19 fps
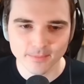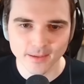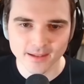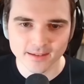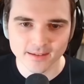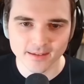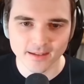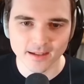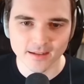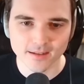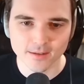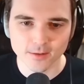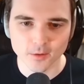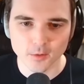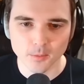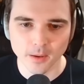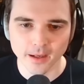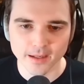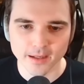best thing
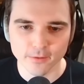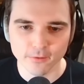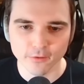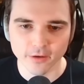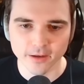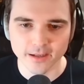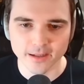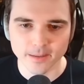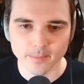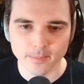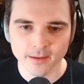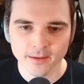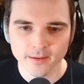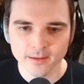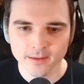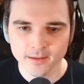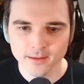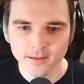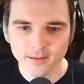to pipe frame,
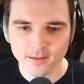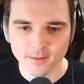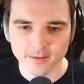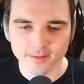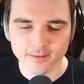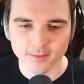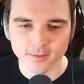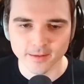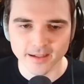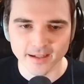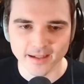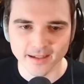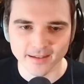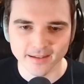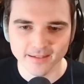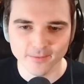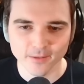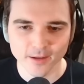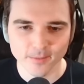or
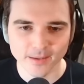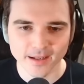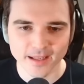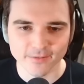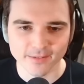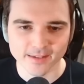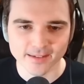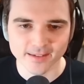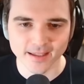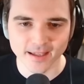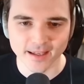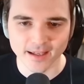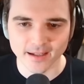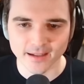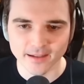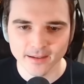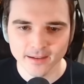sorry, what am I even saying?